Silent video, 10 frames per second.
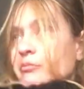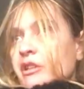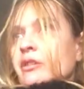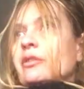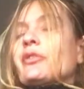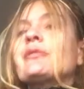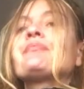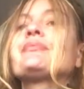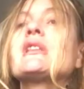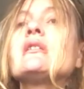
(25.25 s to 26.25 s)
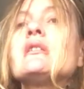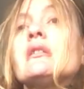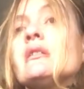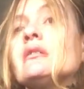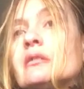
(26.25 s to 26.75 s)
Because
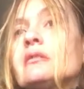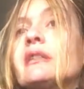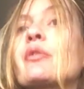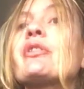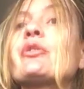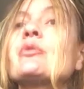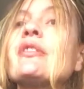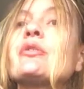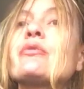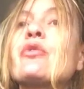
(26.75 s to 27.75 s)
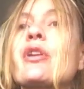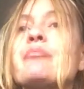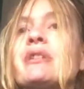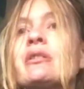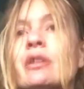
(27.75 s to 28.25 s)
there is a reason for it,
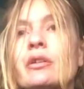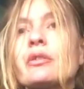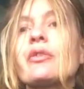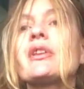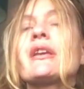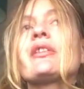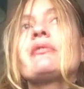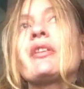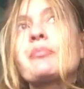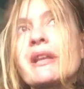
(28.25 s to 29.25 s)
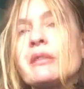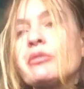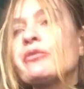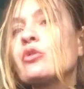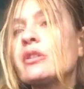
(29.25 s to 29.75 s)
because as I've explained
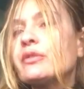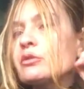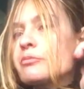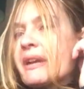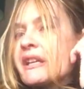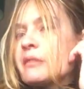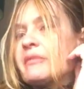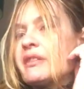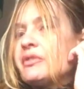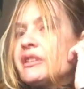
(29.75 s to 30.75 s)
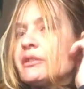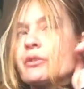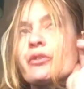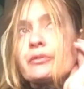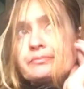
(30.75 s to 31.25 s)
before, if you look back at my
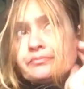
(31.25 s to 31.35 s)
videos,